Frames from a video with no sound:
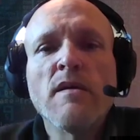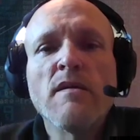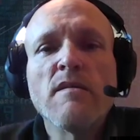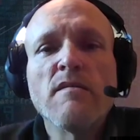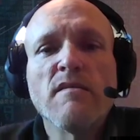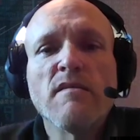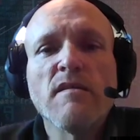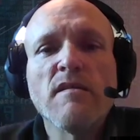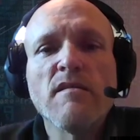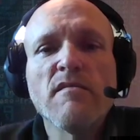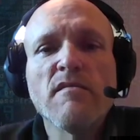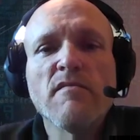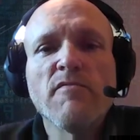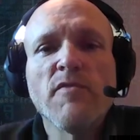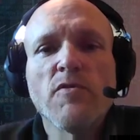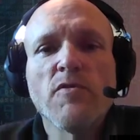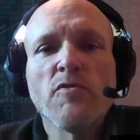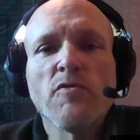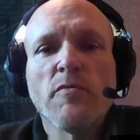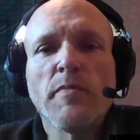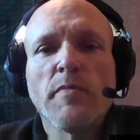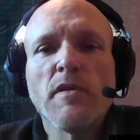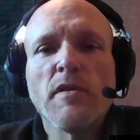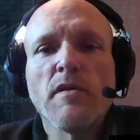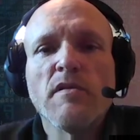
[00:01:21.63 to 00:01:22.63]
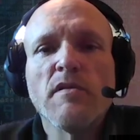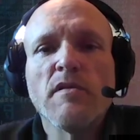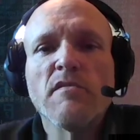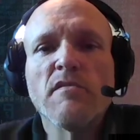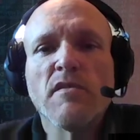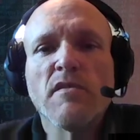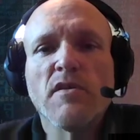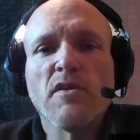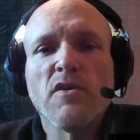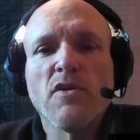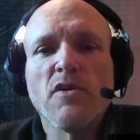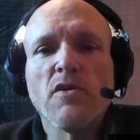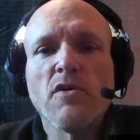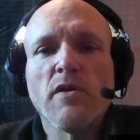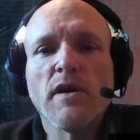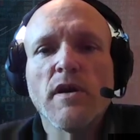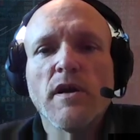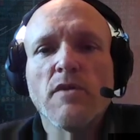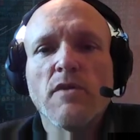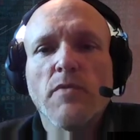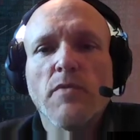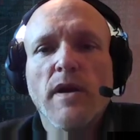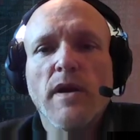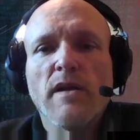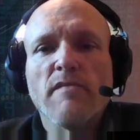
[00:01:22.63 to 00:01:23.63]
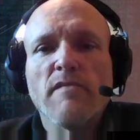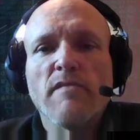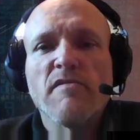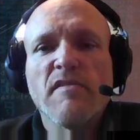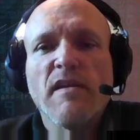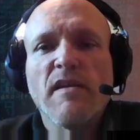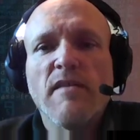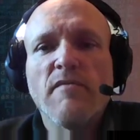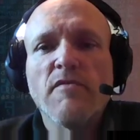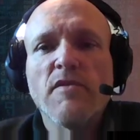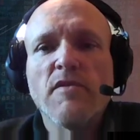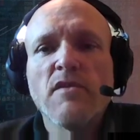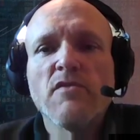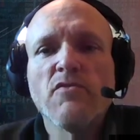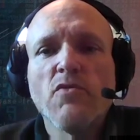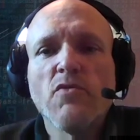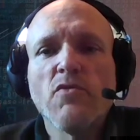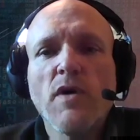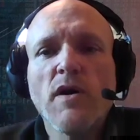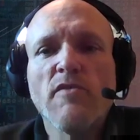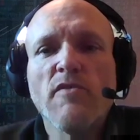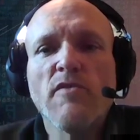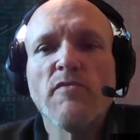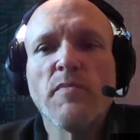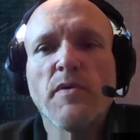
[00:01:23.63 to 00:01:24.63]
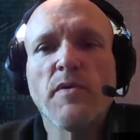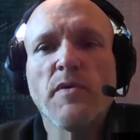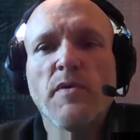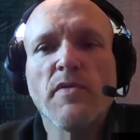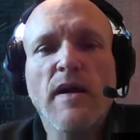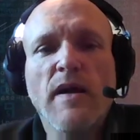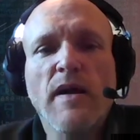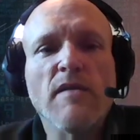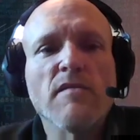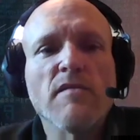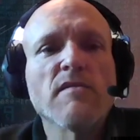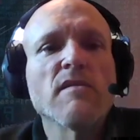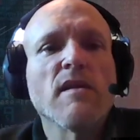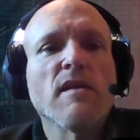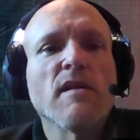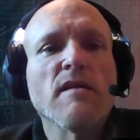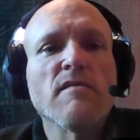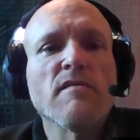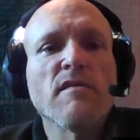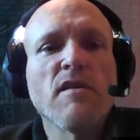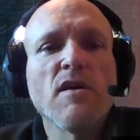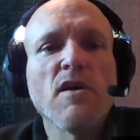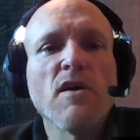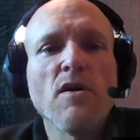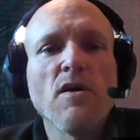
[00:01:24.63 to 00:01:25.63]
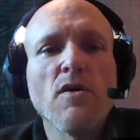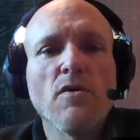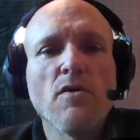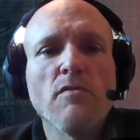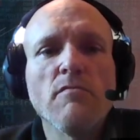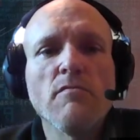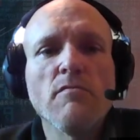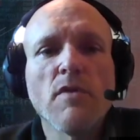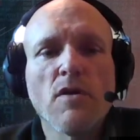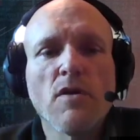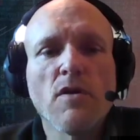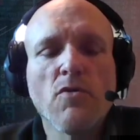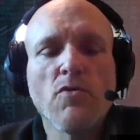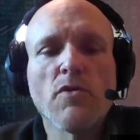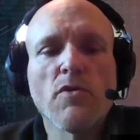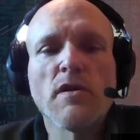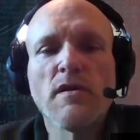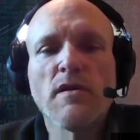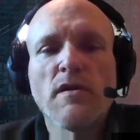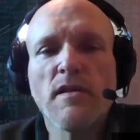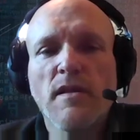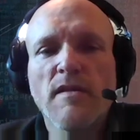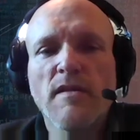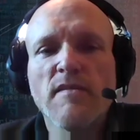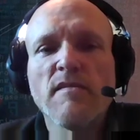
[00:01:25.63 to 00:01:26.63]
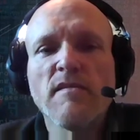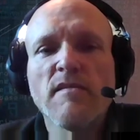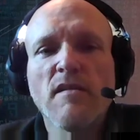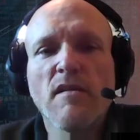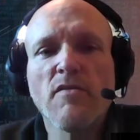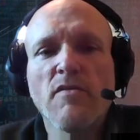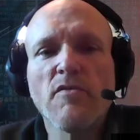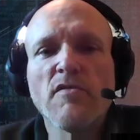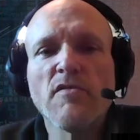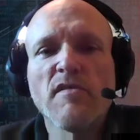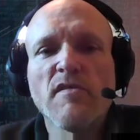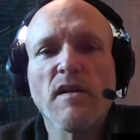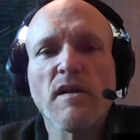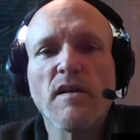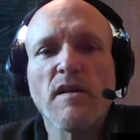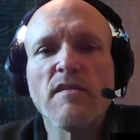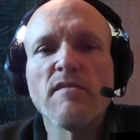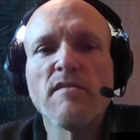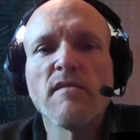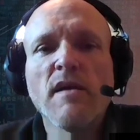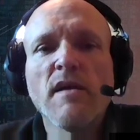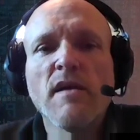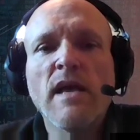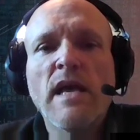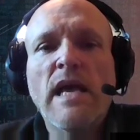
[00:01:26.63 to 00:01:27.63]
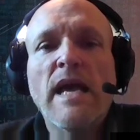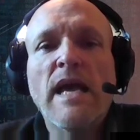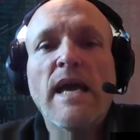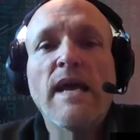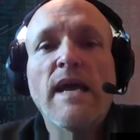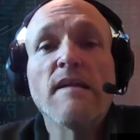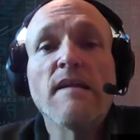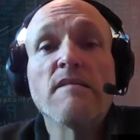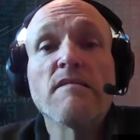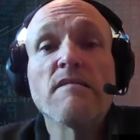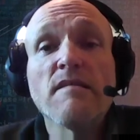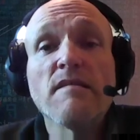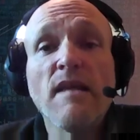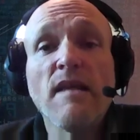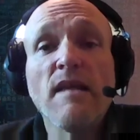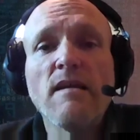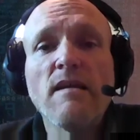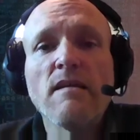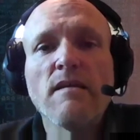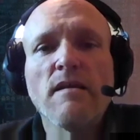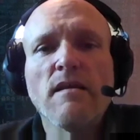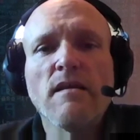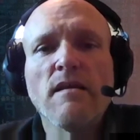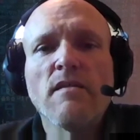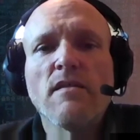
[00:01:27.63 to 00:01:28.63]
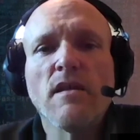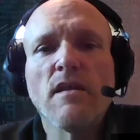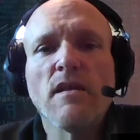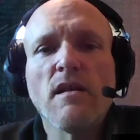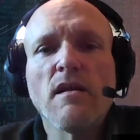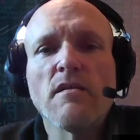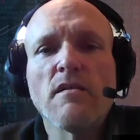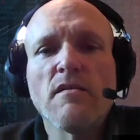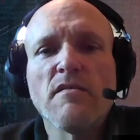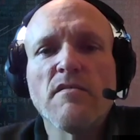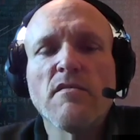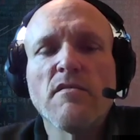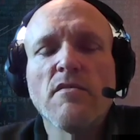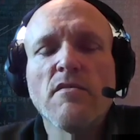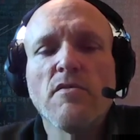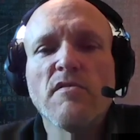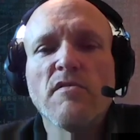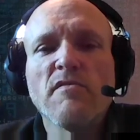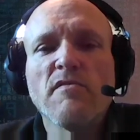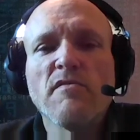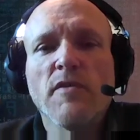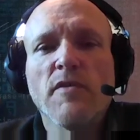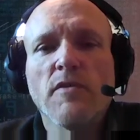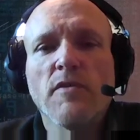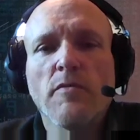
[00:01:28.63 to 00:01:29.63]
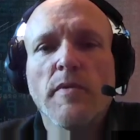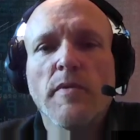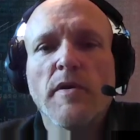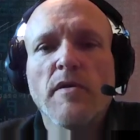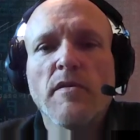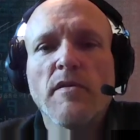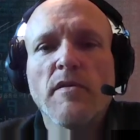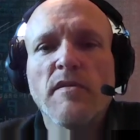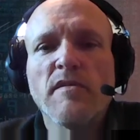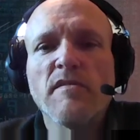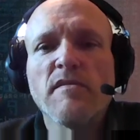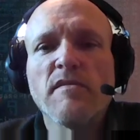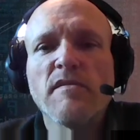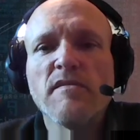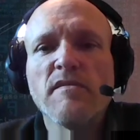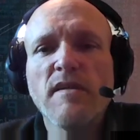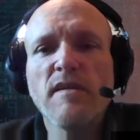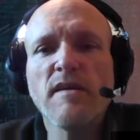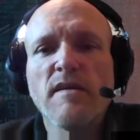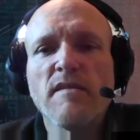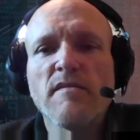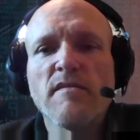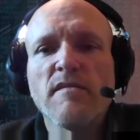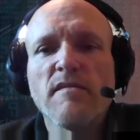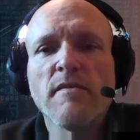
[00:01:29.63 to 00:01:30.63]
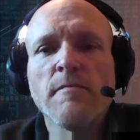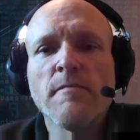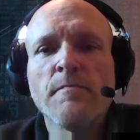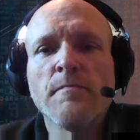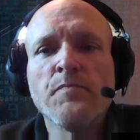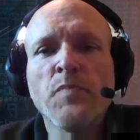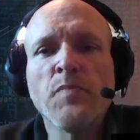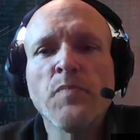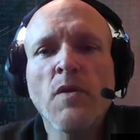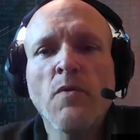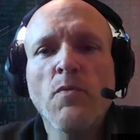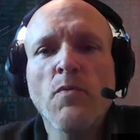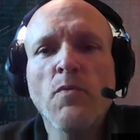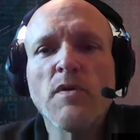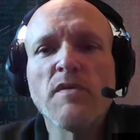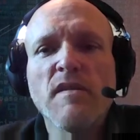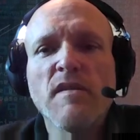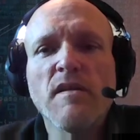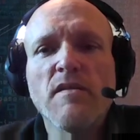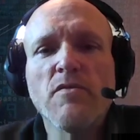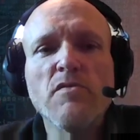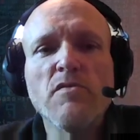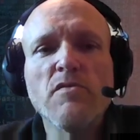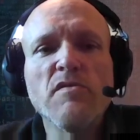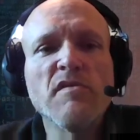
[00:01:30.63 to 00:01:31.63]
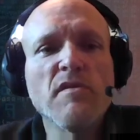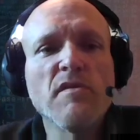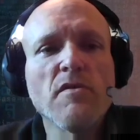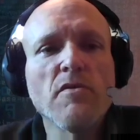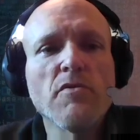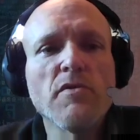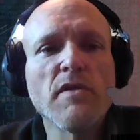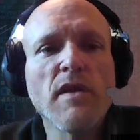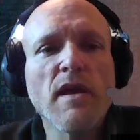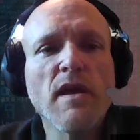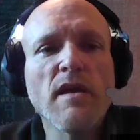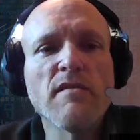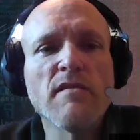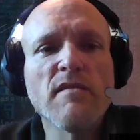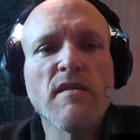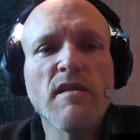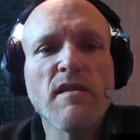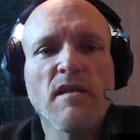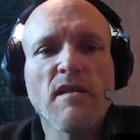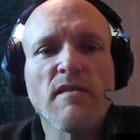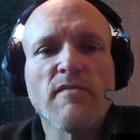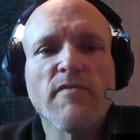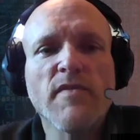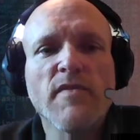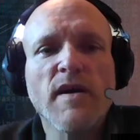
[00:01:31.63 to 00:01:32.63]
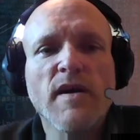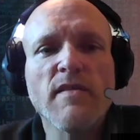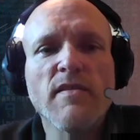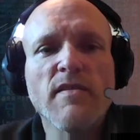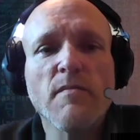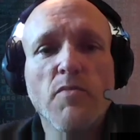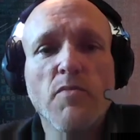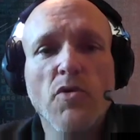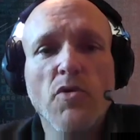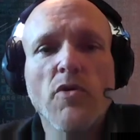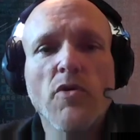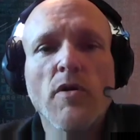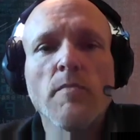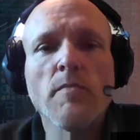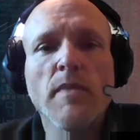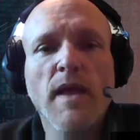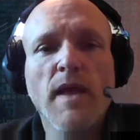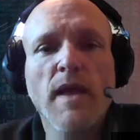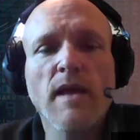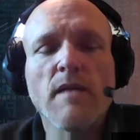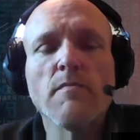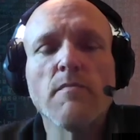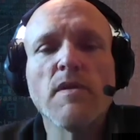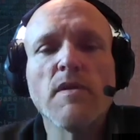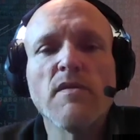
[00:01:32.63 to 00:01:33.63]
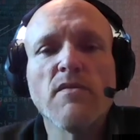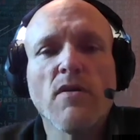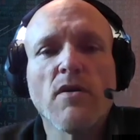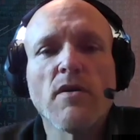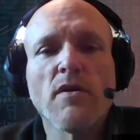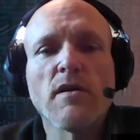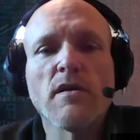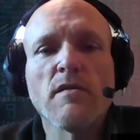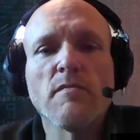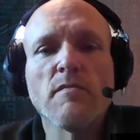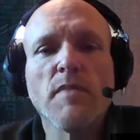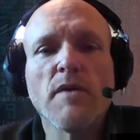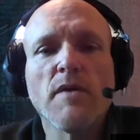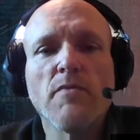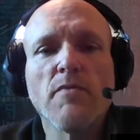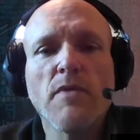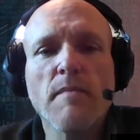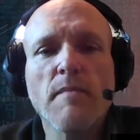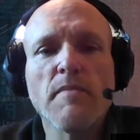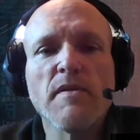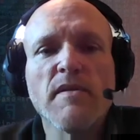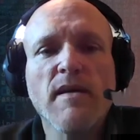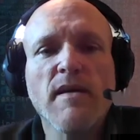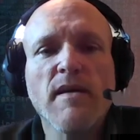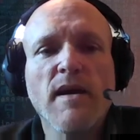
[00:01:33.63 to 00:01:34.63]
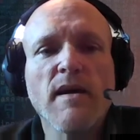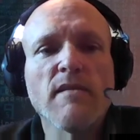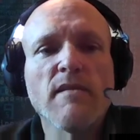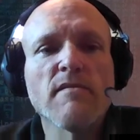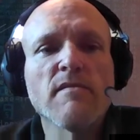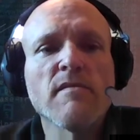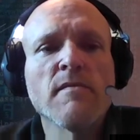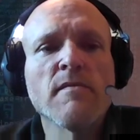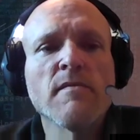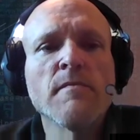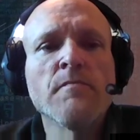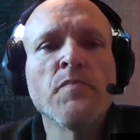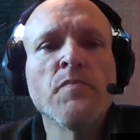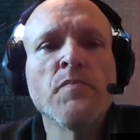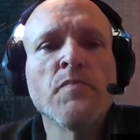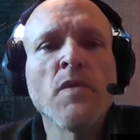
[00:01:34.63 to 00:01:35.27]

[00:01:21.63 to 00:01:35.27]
Since vulnerabilities occur at a rate of 7 to 12 per thousand lines of code, according to NIST and other studies, it is likely that undisclosed vulnerabilities exist. Once that new 0 day is identified, the program can be targeted by ROP attacks.